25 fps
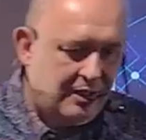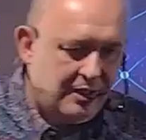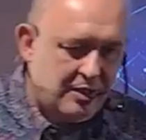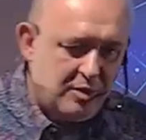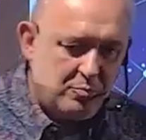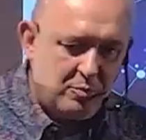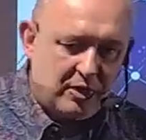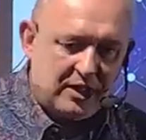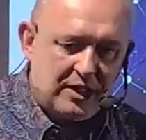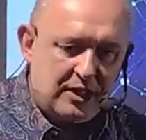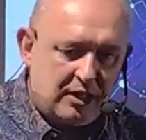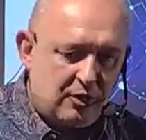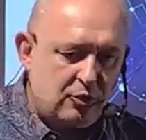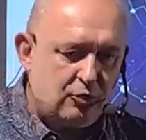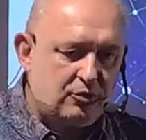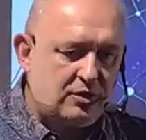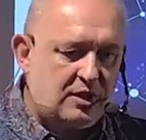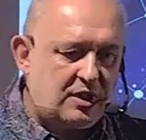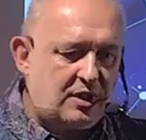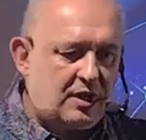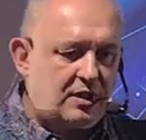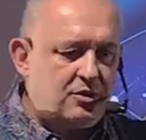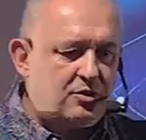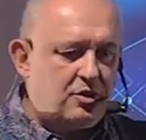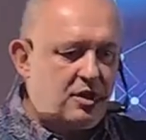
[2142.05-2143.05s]
But they are using
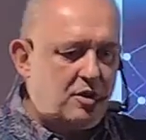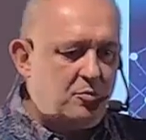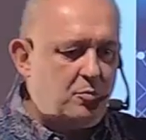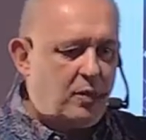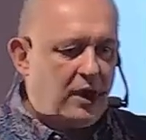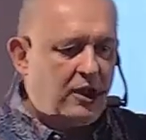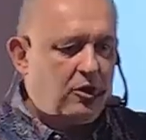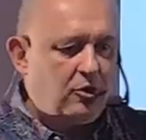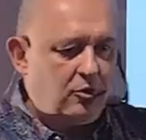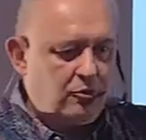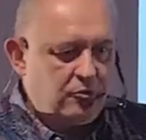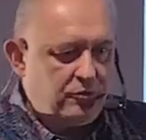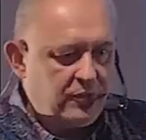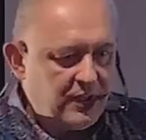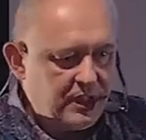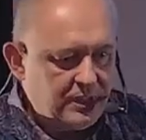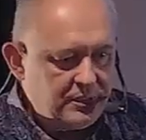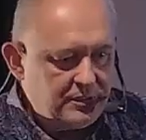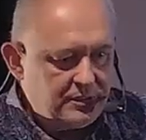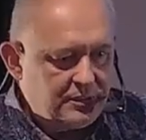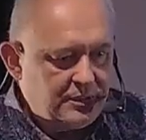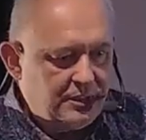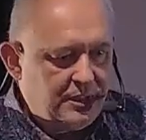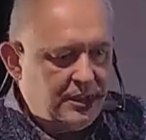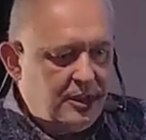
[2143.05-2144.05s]
actually my
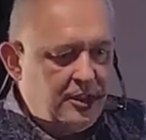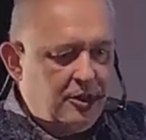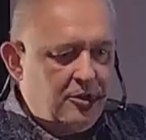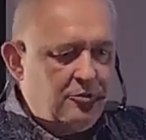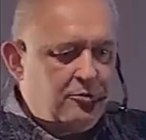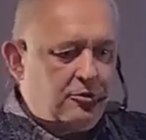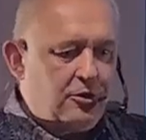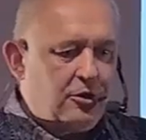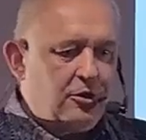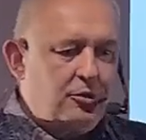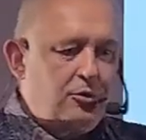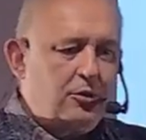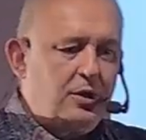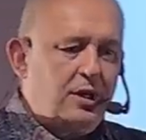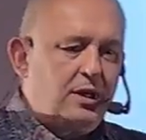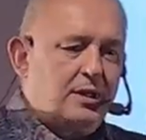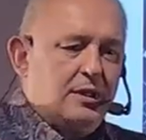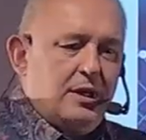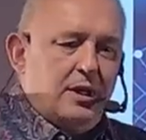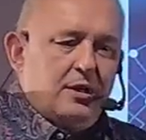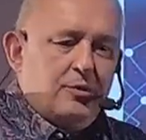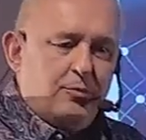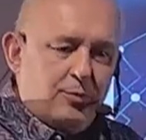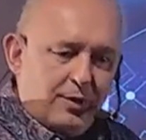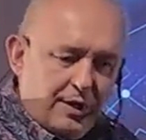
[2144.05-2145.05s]
office for doing
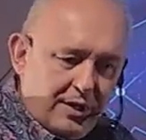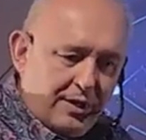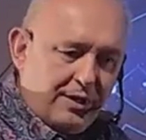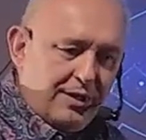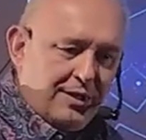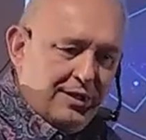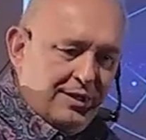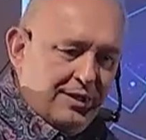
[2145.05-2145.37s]
their work.